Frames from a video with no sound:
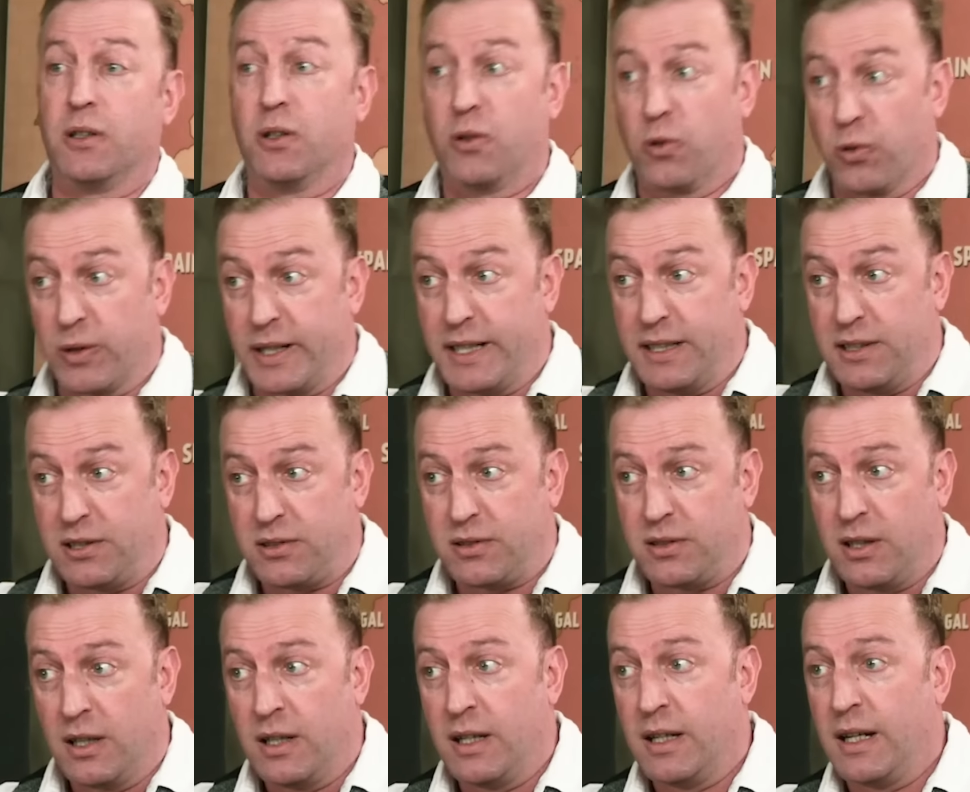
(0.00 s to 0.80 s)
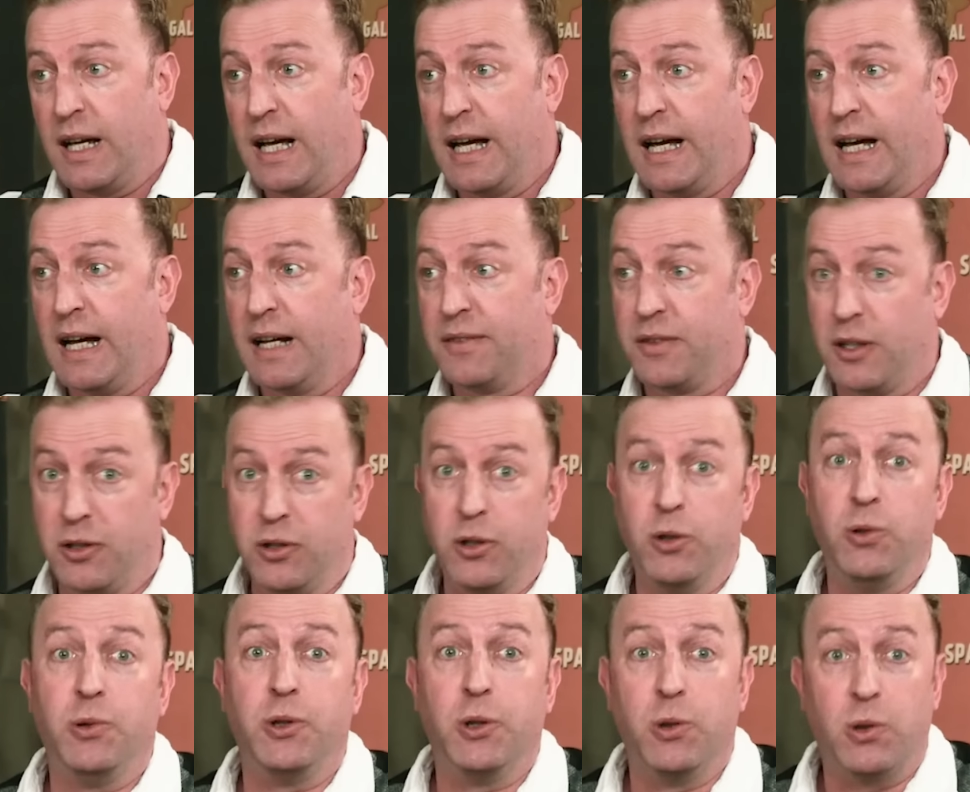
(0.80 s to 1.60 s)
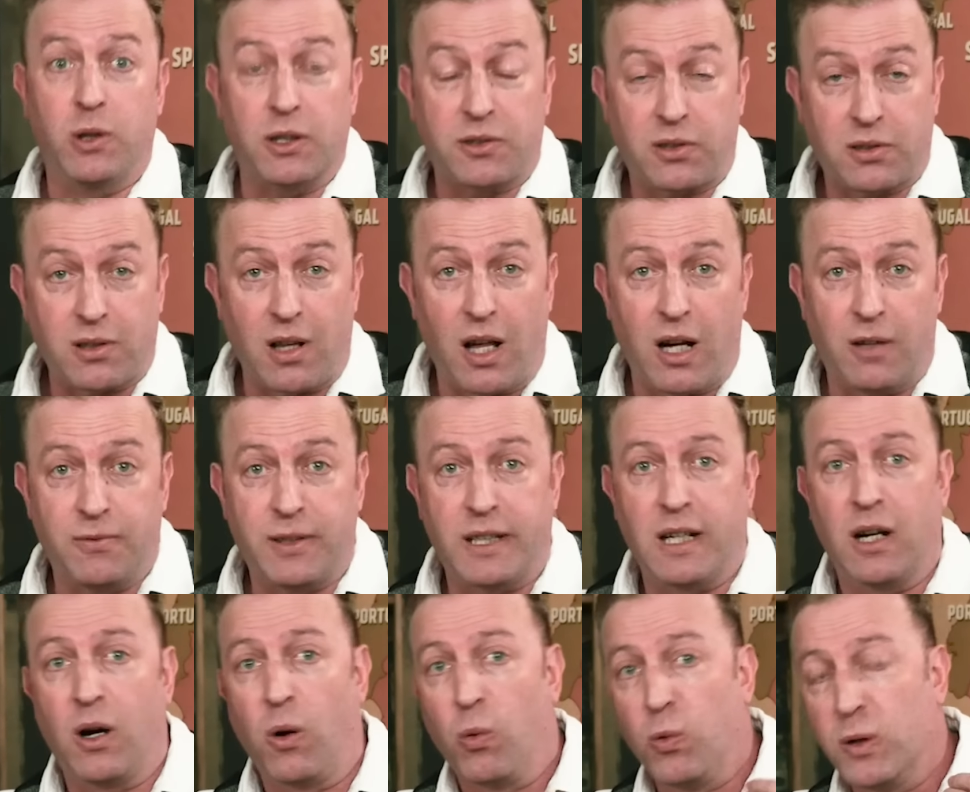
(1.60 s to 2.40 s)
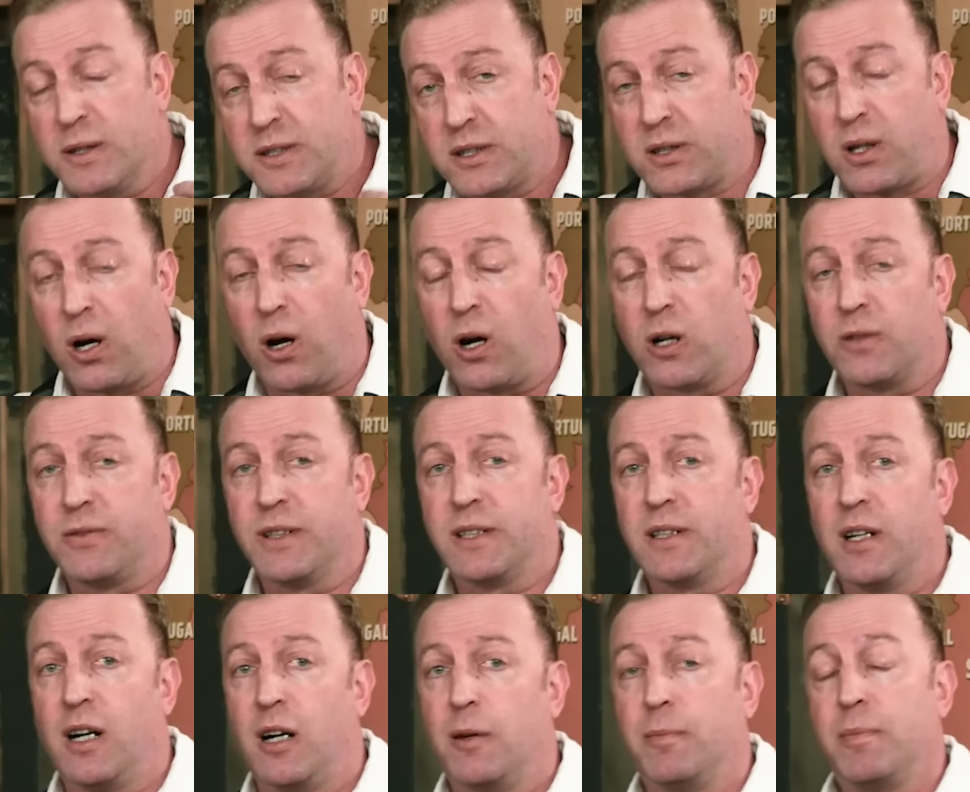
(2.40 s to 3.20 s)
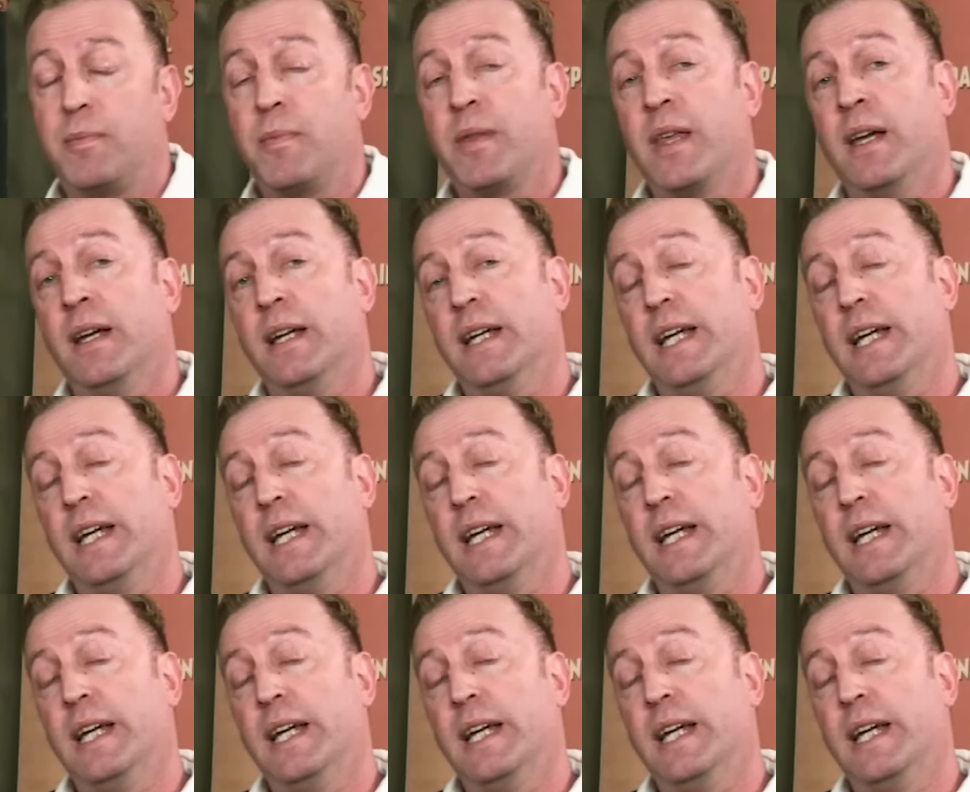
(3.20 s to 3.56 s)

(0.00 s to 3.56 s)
Greece, and the new Yugoslavia would carve it up.